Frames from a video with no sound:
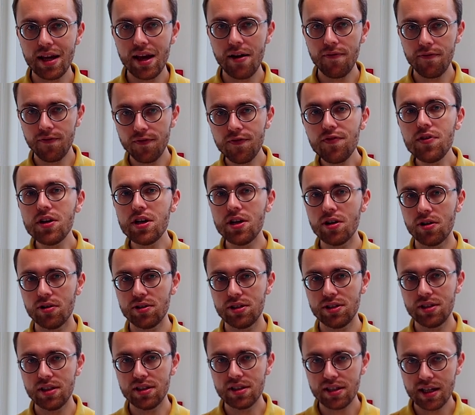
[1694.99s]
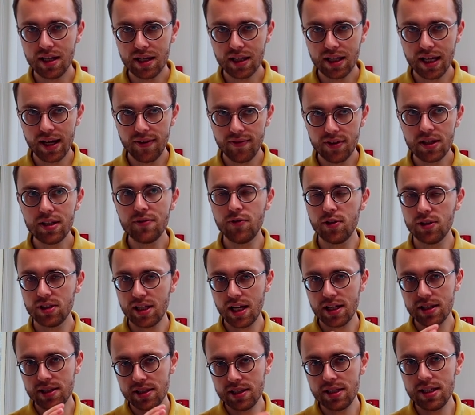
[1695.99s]
a figures in their life. It was
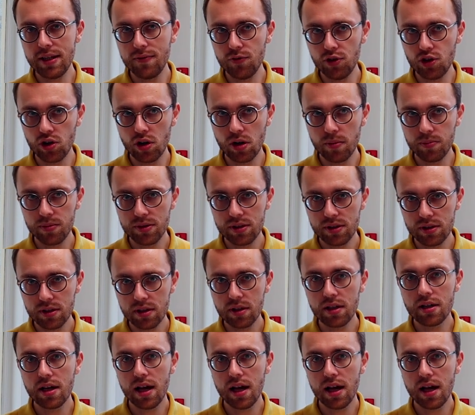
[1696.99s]
like Steve Jobs.